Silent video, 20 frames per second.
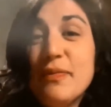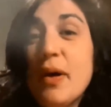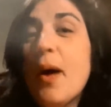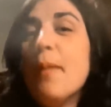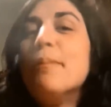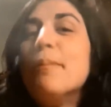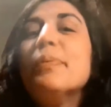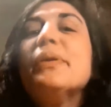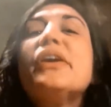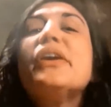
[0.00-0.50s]

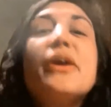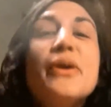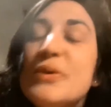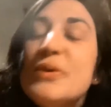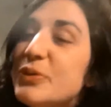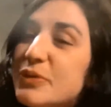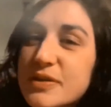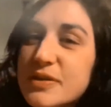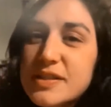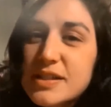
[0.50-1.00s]

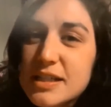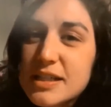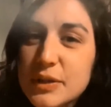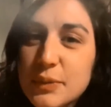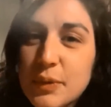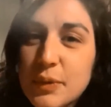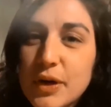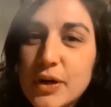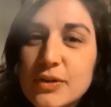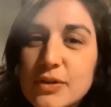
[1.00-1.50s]
abused in the
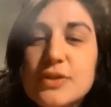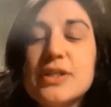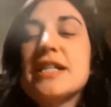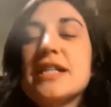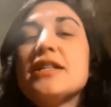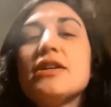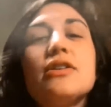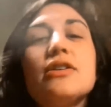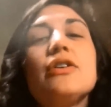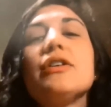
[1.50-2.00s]
world,
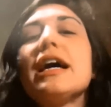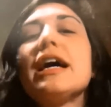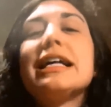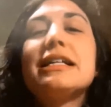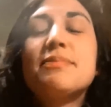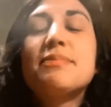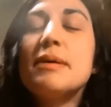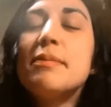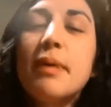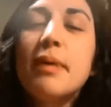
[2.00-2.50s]
and they're not there
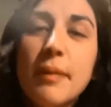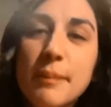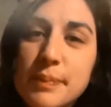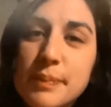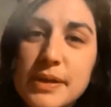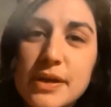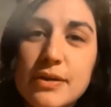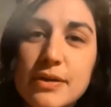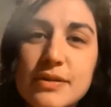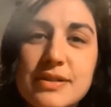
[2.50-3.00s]
to be
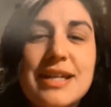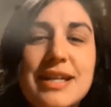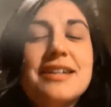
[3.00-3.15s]
abused.